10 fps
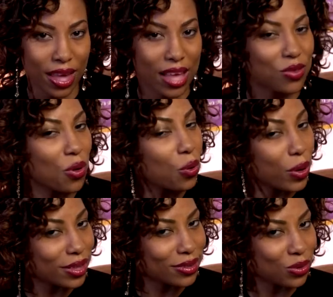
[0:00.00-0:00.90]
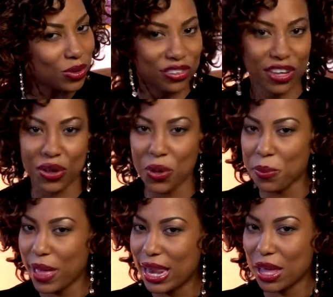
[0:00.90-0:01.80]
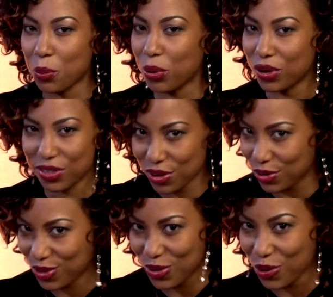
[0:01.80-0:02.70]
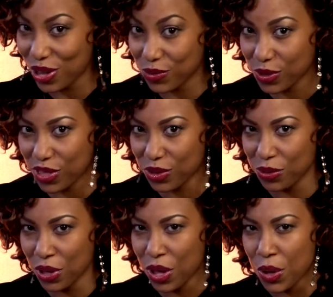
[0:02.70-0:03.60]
As always, we share compelling personal stories with you.